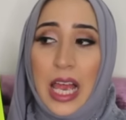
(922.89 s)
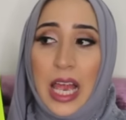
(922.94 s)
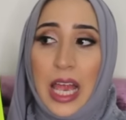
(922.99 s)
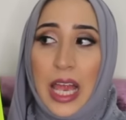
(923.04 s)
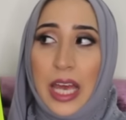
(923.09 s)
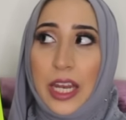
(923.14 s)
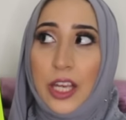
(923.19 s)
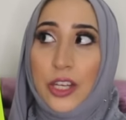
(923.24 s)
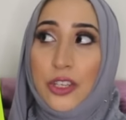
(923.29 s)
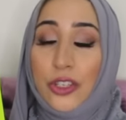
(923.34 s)

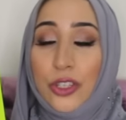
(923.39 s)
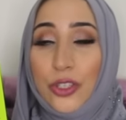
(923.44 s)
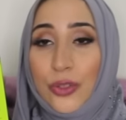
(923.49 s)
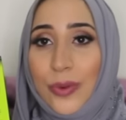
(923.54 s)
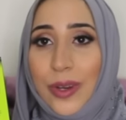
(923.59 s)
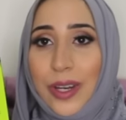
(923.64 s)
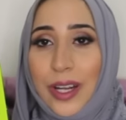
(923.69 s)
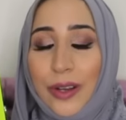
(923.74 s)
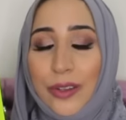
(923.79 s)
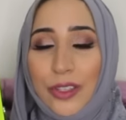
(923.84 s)
And I just
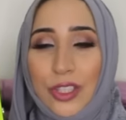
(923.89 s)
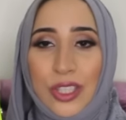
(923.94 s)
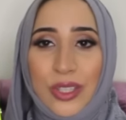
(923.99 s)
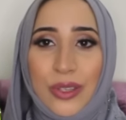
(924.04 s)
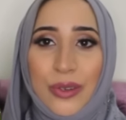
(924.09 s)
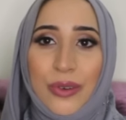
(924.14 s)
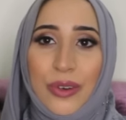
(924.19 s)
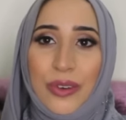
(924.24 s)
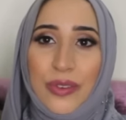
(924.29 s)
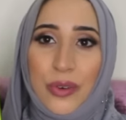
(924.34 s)
ran out,
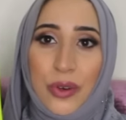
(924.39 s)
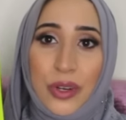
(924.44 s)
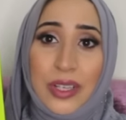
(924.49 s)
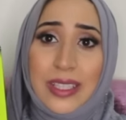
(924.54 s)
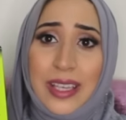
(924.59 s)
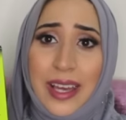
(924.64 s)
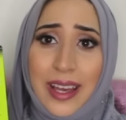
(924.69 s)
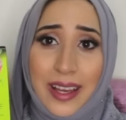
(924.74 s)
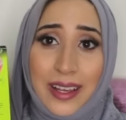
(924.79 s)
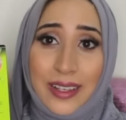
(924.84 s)
so of
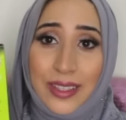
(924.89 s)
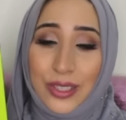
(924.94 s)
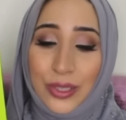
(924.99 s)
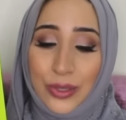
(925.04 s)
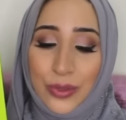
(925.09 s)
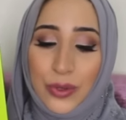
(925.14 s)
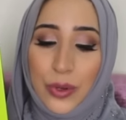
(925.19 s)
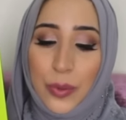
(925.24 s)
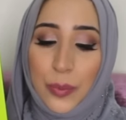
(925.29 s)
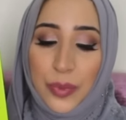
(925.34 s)
course I had
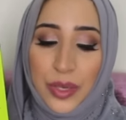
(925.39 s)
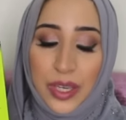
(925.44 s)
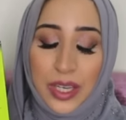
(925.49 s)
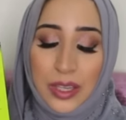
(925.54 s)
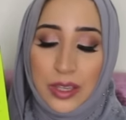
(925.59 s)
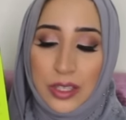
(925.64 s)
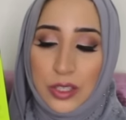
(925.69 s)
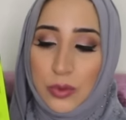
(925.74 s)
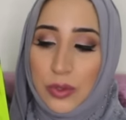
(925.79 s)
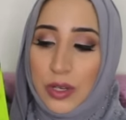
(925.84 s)
to
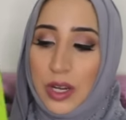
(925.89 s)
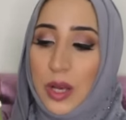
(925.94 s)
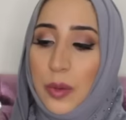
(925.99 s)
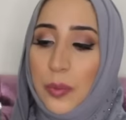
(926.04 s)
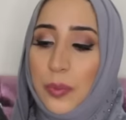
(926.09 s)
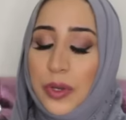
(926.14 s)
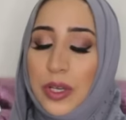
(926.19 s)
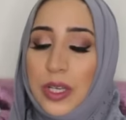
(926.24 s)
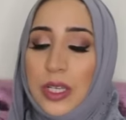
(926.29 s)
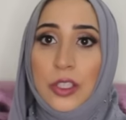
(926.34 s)
pick this one
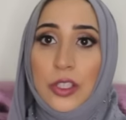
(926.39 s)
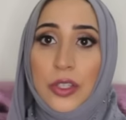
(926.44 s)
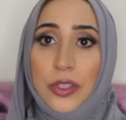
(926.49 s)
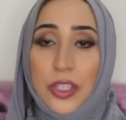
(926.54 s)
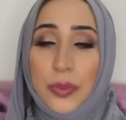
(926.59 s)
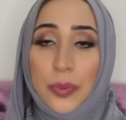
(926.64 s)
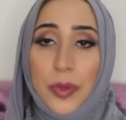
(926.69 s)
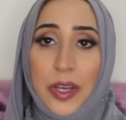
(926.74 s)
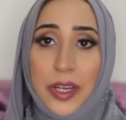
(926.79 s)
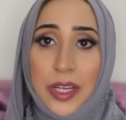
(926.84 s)
up. So
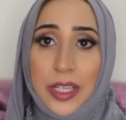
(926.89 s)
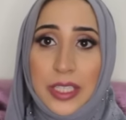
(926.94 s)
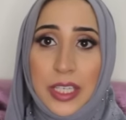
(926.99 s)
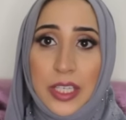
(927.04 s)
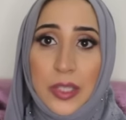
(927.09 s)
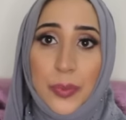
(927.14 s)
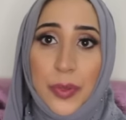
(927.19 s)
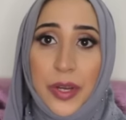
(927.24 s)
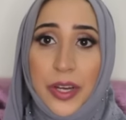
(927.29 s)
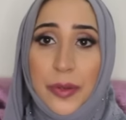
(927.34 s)
this product
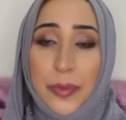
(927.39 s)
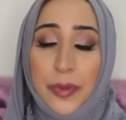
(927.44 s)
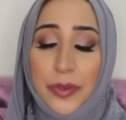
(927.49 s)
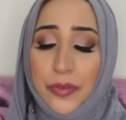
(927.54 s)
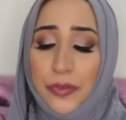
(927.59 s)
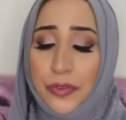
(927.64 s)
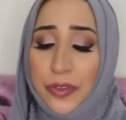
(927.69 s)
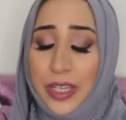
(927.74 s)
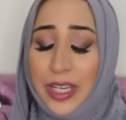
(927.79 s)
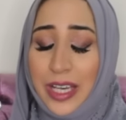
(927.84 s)
is
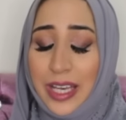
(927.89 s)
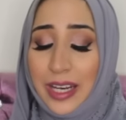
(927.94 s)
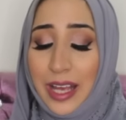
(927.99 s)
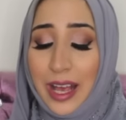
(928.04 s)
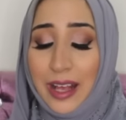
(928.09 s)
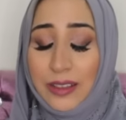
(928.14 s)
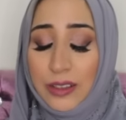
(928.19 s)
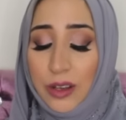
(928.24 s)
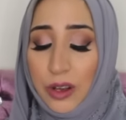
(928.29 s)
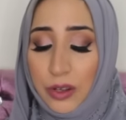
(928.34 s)
paraben-free and
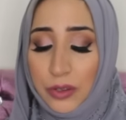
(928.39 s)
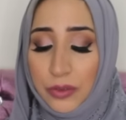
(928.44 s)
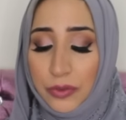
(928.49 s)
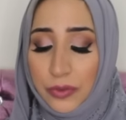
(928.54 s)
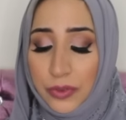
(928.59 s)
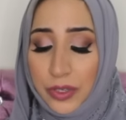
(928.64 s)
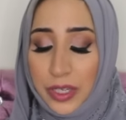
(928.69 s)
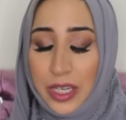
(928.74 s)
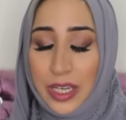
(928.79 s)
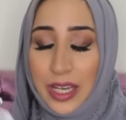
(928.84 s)

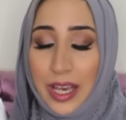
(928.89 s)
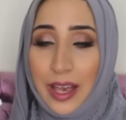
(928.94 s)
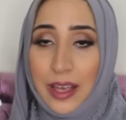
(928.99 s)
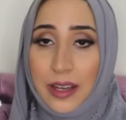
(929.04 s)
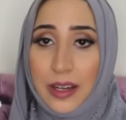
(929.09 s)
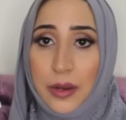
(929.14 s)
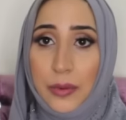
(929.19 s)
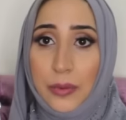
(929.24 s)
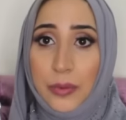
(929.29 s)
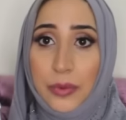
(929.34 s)
alcohol-free,
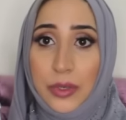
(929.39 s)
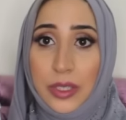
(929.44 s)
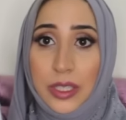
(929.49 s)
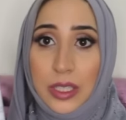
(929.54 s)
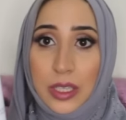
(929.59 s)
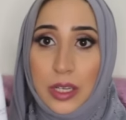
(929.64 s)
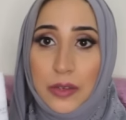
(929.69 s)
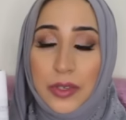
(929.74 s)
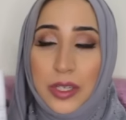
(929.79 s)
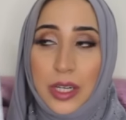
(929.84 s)
and I
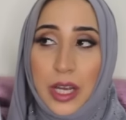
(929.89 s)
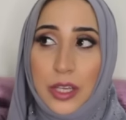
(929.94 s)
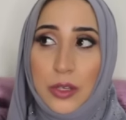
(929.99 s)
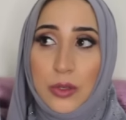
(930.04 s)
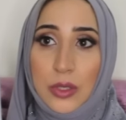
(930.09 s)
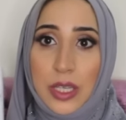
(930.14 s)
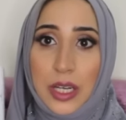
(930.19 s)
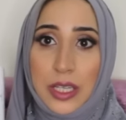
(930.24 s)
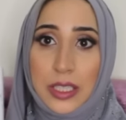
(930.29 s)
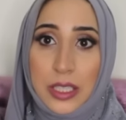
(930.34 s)
really love it. I
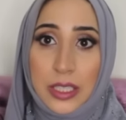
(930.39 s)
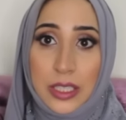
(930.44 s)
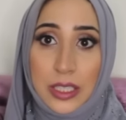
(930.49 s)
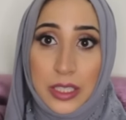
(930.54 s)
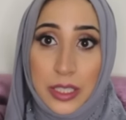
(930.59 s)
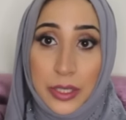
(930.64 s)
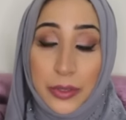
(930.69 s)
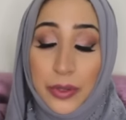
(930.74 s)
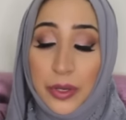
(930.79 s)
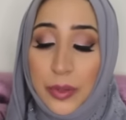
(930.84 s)
use it as a
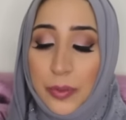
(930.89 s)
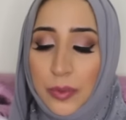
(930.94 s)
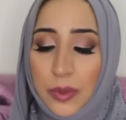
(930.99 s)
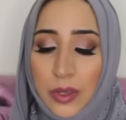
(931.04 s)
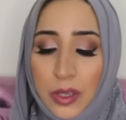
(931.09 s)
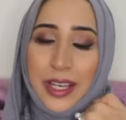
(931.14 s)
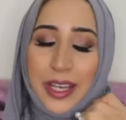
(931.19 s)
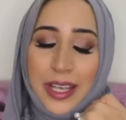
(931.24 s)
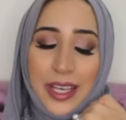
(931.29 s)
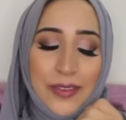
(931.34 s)
serum.
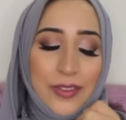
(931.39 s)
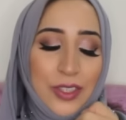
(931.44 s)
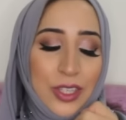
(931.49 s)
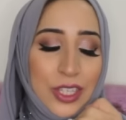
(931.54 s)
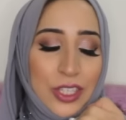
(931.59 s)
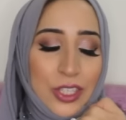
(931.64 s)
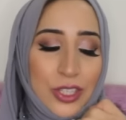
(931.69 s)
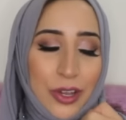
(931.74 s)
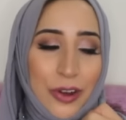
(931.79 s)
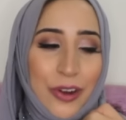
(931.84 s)
It gives you
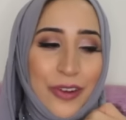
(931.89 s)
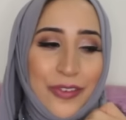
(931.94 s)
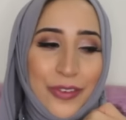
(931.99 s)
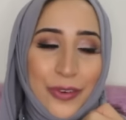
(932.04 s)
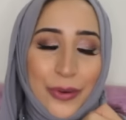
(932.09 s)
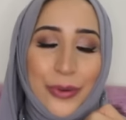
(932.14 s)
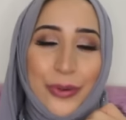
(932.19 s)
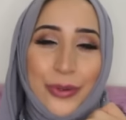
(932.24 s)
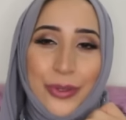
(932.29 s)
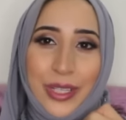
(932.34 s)
this sort of
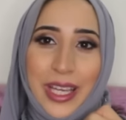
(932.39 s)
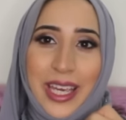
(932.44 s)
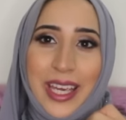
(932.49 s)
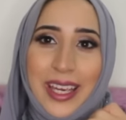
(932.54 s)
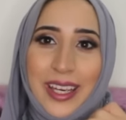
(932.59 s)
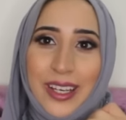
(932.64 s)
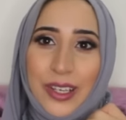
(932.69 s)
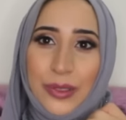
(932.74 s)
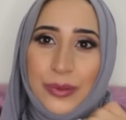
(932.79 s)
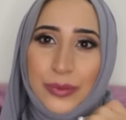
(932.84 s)

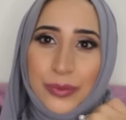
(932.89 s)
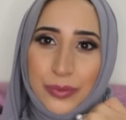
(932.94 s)
cooling